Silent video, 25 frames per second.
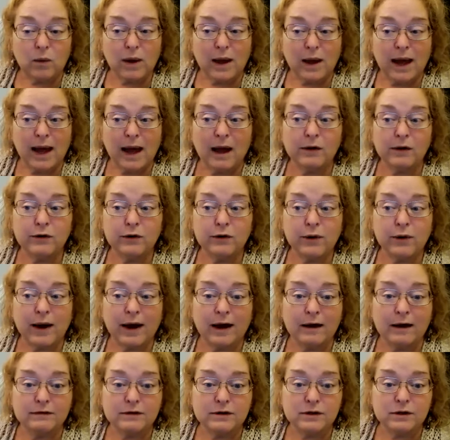how you
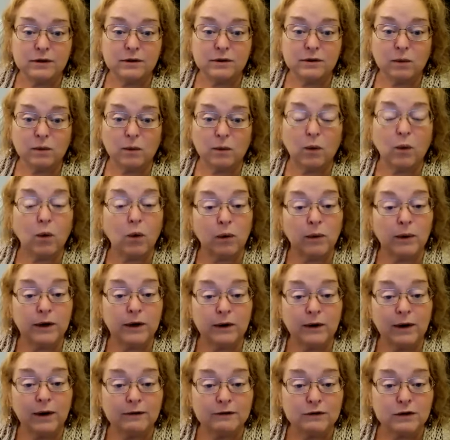have to or
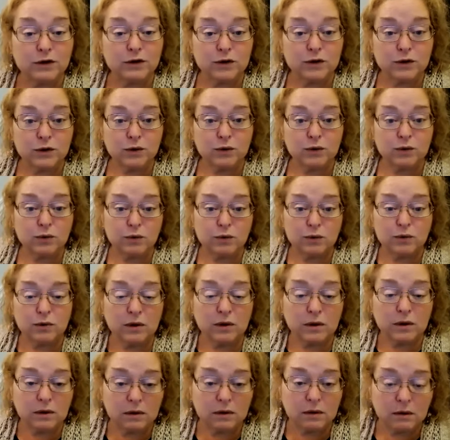what you have to do
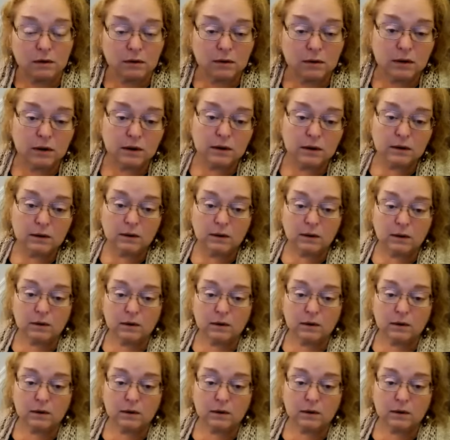or